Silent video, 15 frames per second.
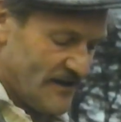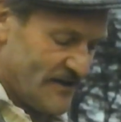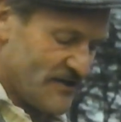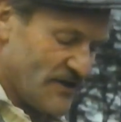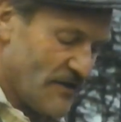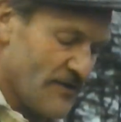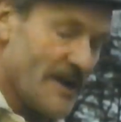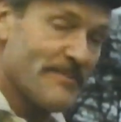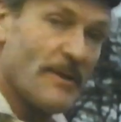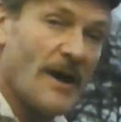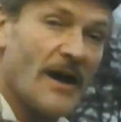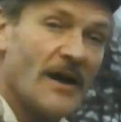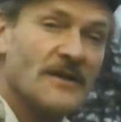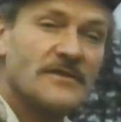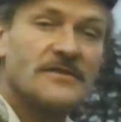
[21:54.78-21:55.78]
So they
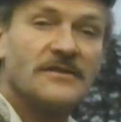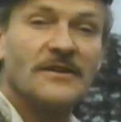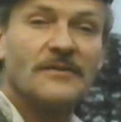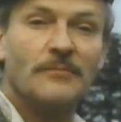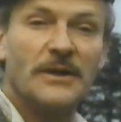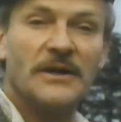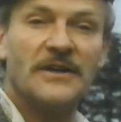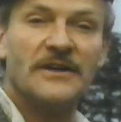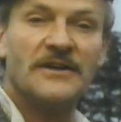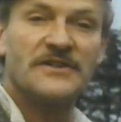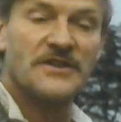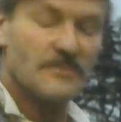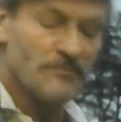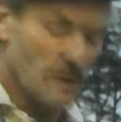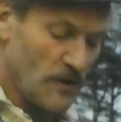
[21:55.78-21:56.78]
passed in
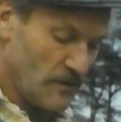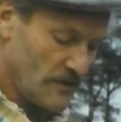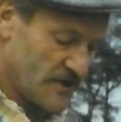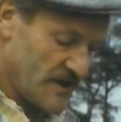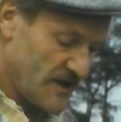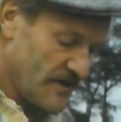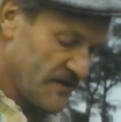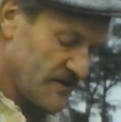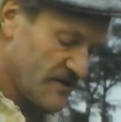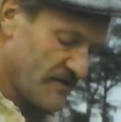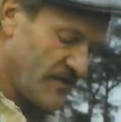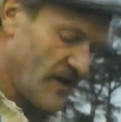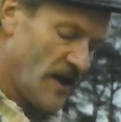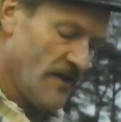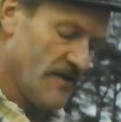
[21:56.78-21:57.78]
beards and moleskins,
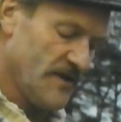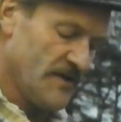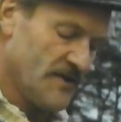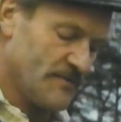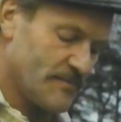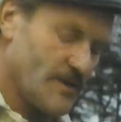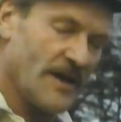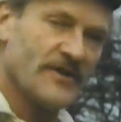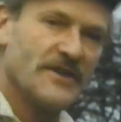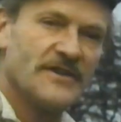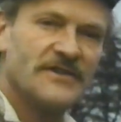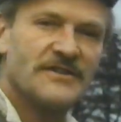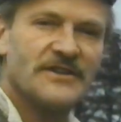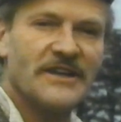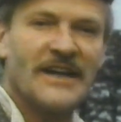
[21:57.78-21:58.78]
fathers,
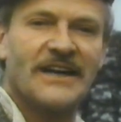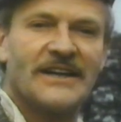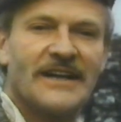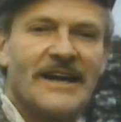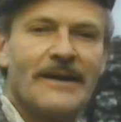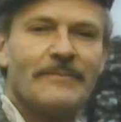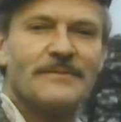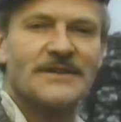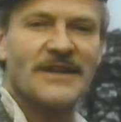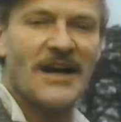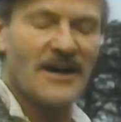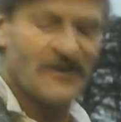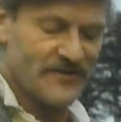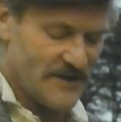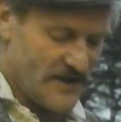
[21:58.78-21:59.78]
brothers, nicknames,
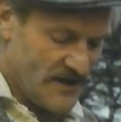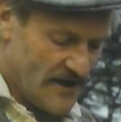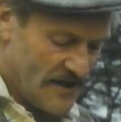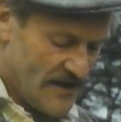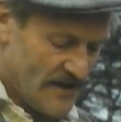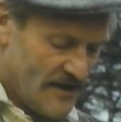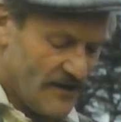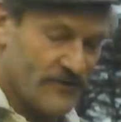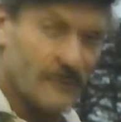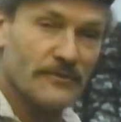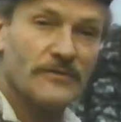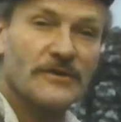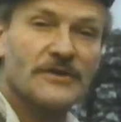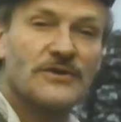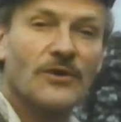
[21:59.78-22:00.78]
laughter,
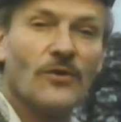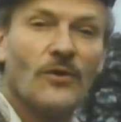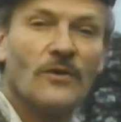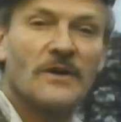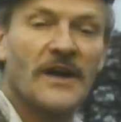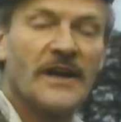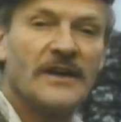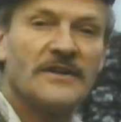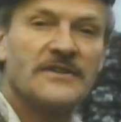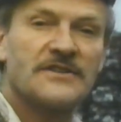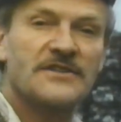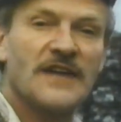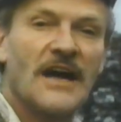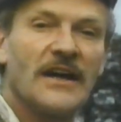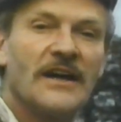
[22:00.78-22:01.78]
through the tall gate
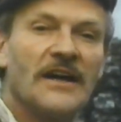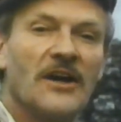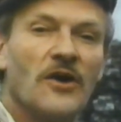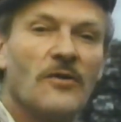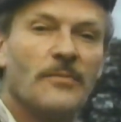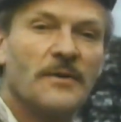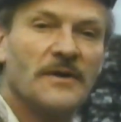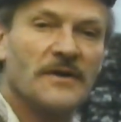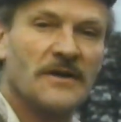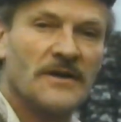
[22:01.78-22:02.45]
standing open.